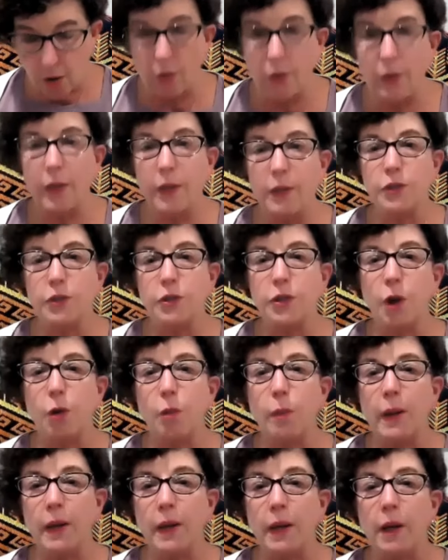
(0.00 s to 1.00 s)
Is
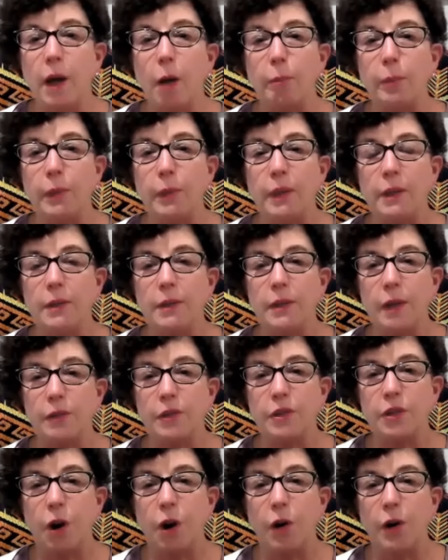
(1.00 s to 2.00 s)
so many companies have
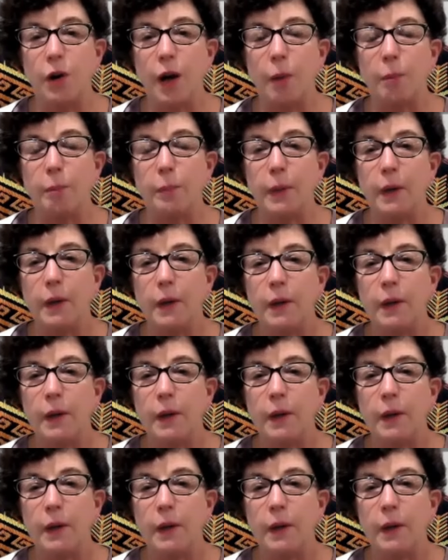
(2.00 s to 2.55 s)
started up